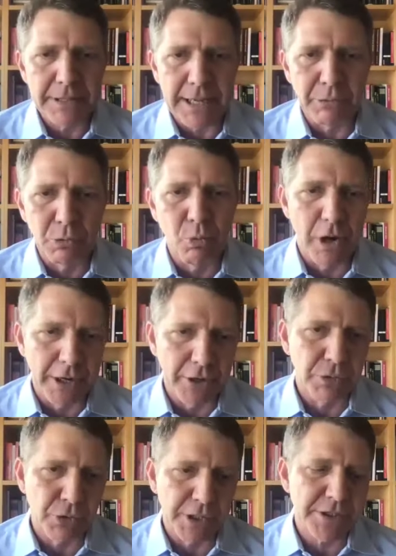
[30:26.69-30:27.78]
I would want to
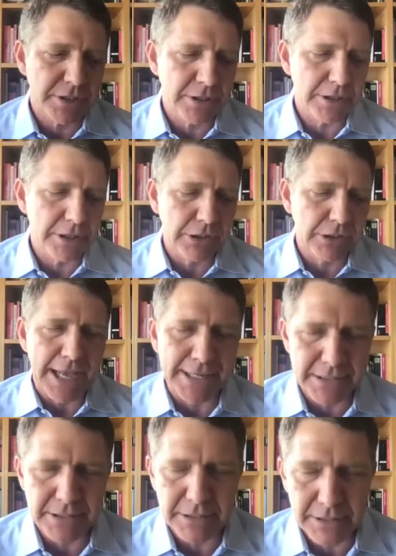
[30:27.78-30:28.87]
address that